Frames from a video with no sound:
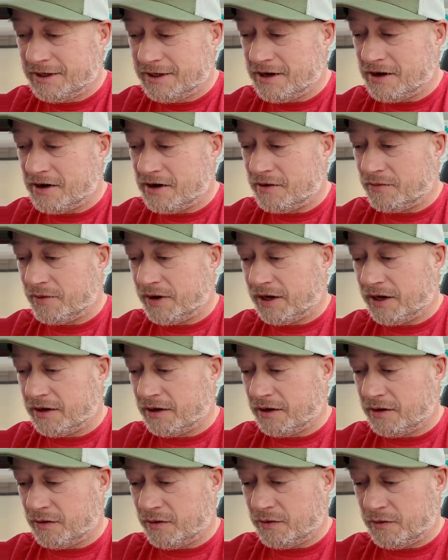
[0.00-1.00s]
There we
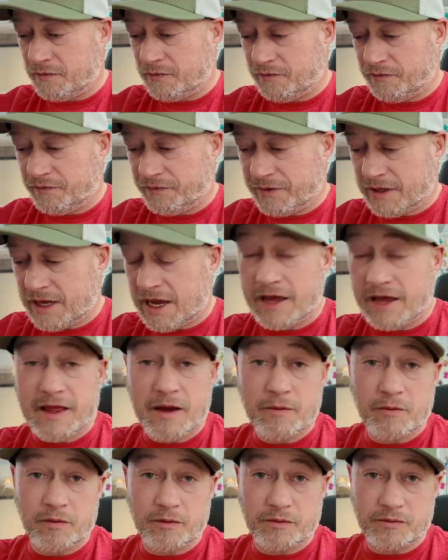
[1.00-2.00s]
go. And
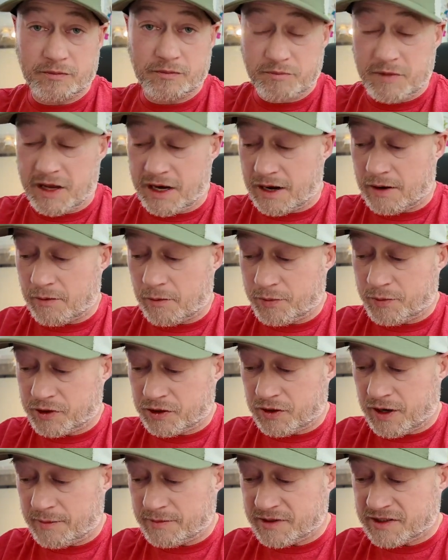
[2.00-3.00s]
that will mean I will put
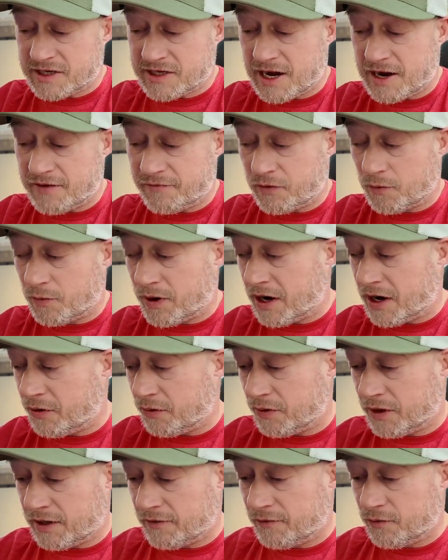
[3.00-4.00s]
your name aside for when I
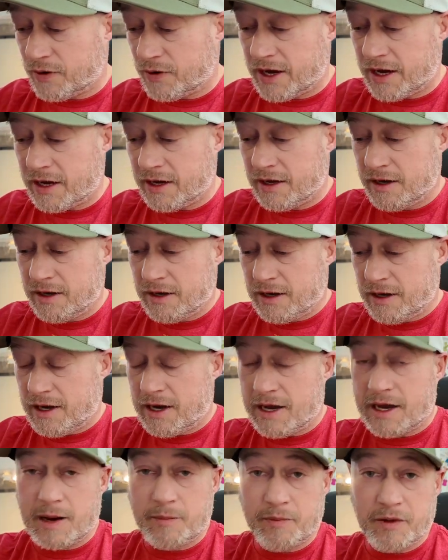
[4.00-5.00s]
do a giveaway,
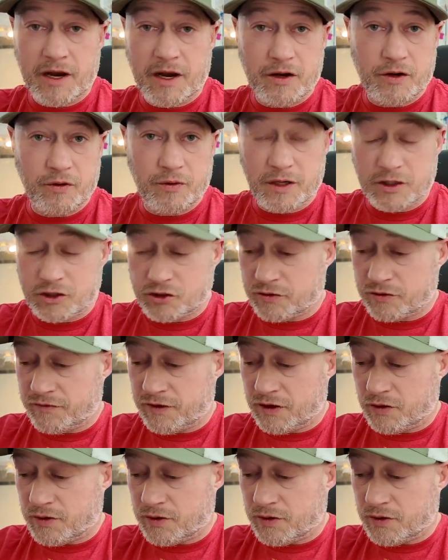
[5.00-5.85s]
and I plan on doing a trivia